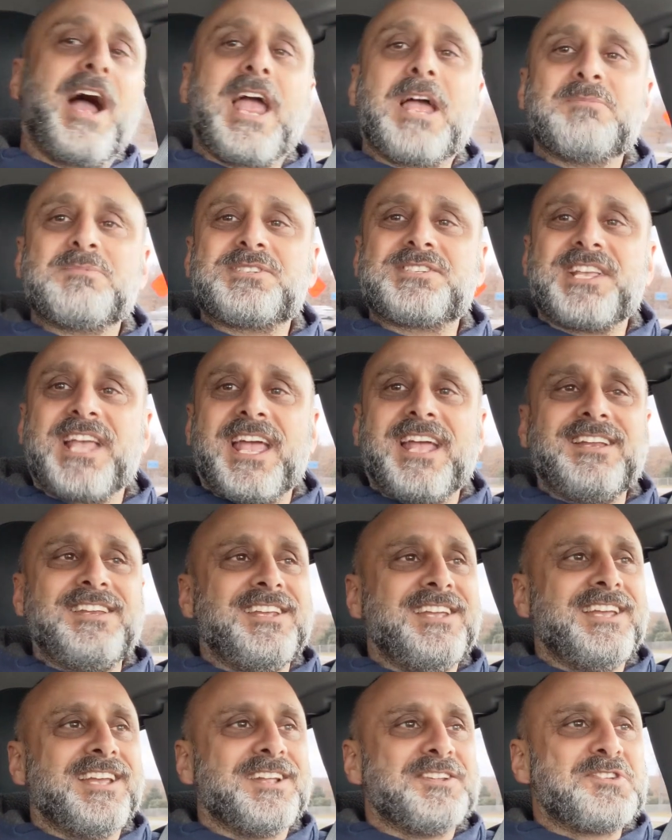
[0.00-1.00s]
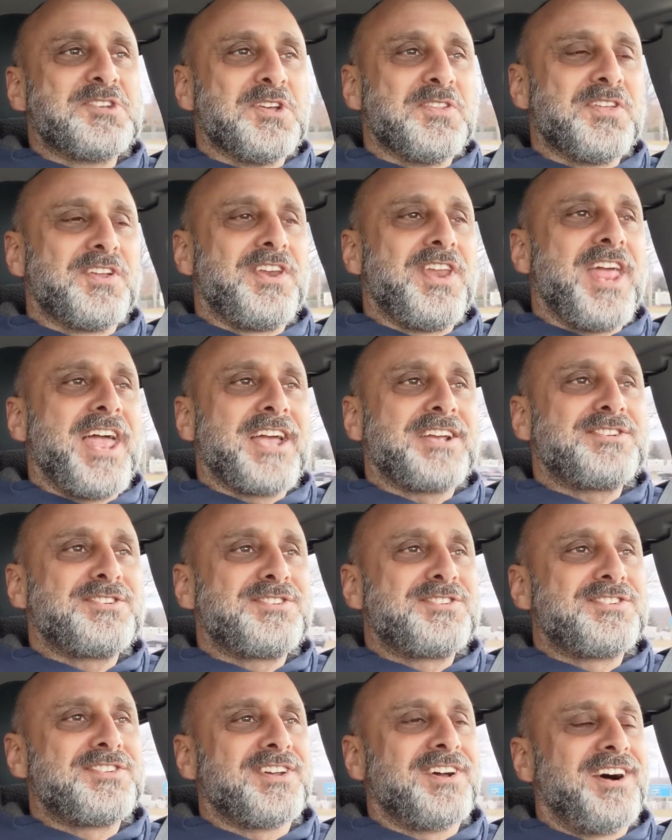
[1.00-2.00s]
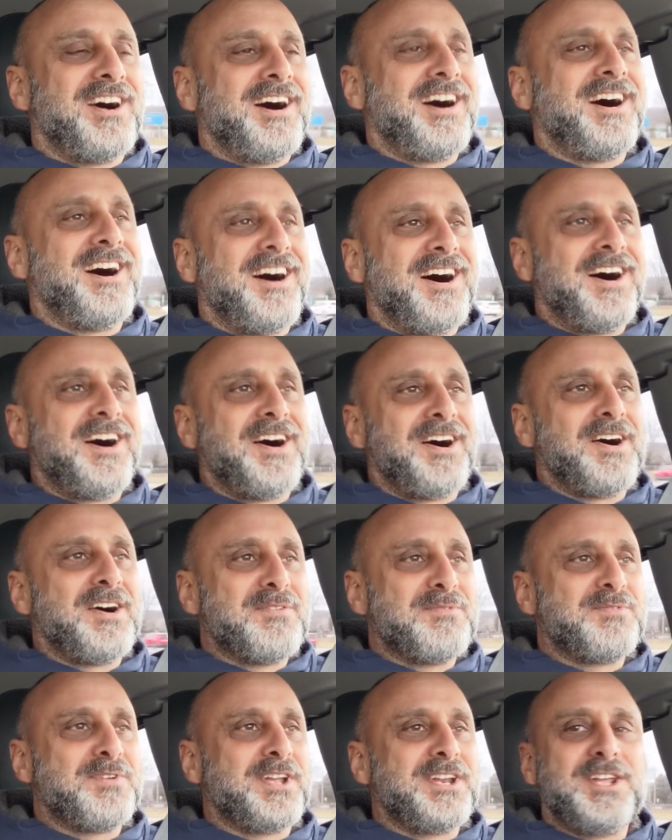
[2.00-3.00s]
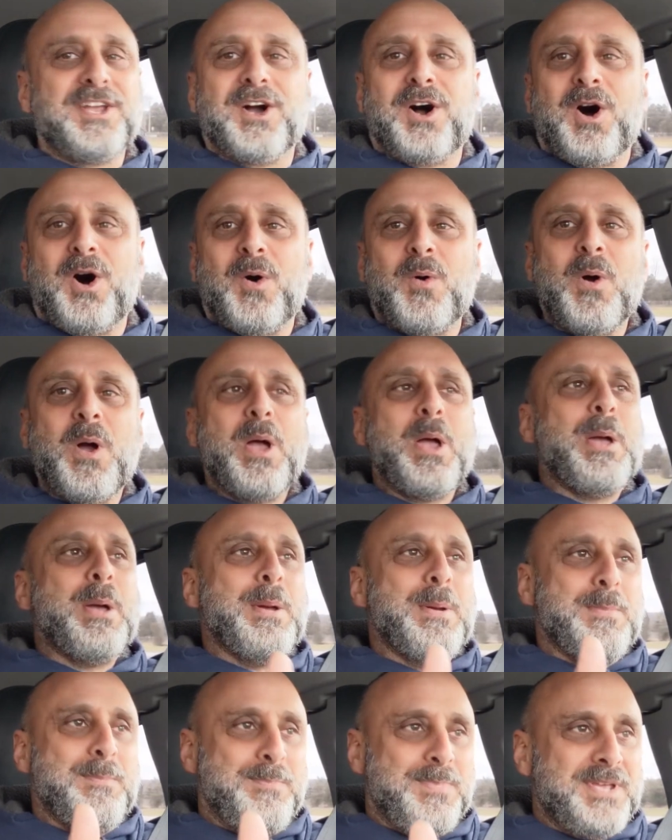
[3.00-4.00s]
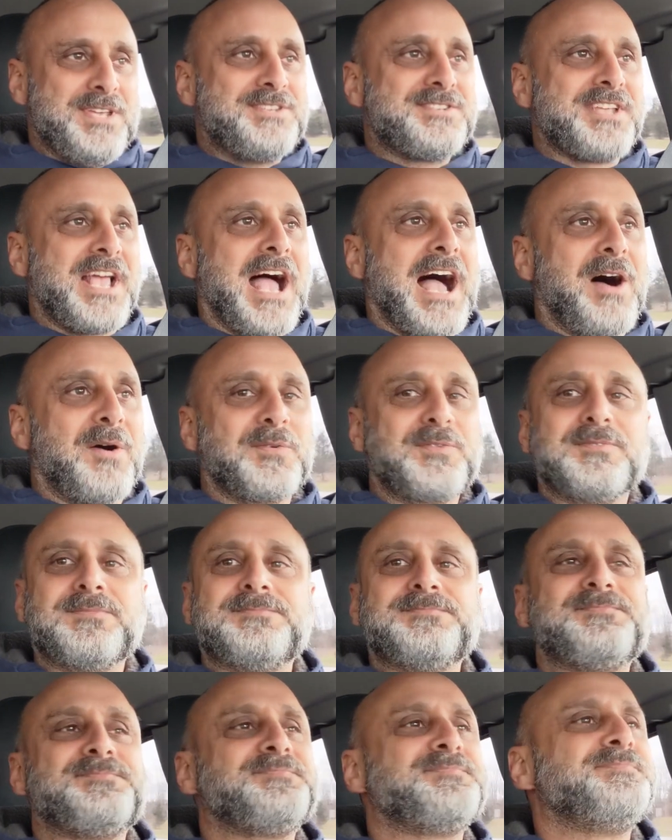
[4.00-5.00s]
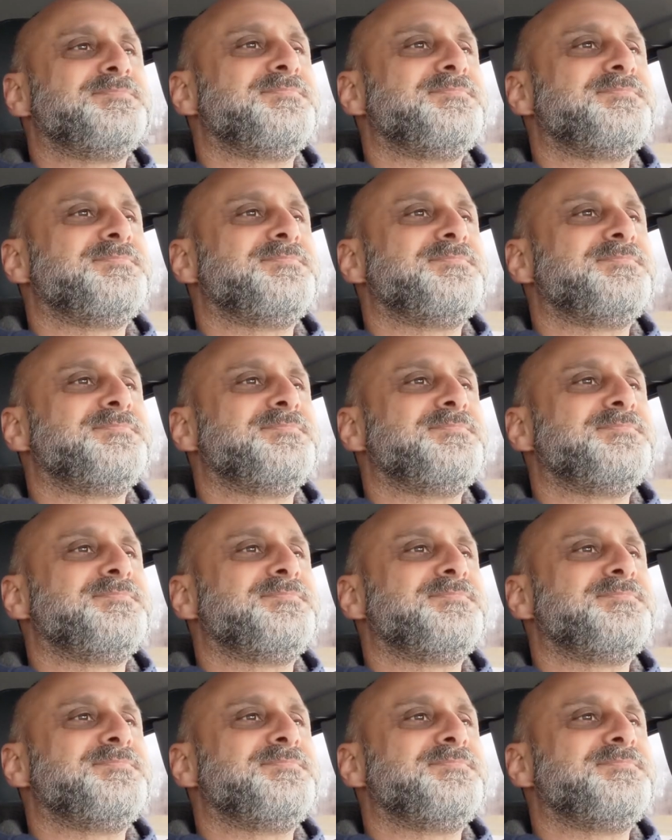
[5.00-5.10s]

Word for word: I am Sandy. Until the next uh, video, peace out.